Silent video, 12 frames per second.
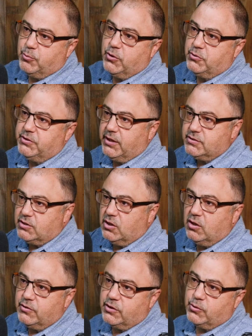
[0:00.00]
proteins and
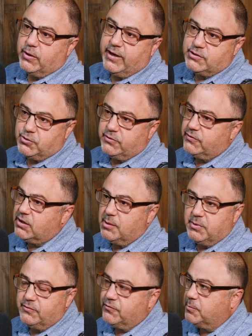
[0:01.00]
all their grains are even
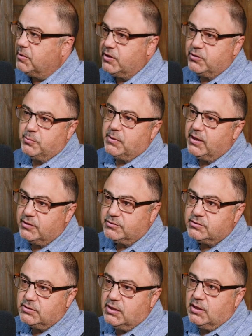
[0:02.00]
coming from one hundred
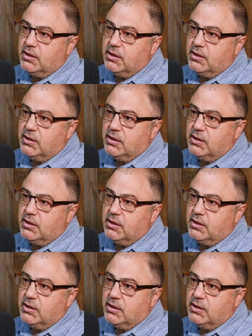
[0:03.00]
miles.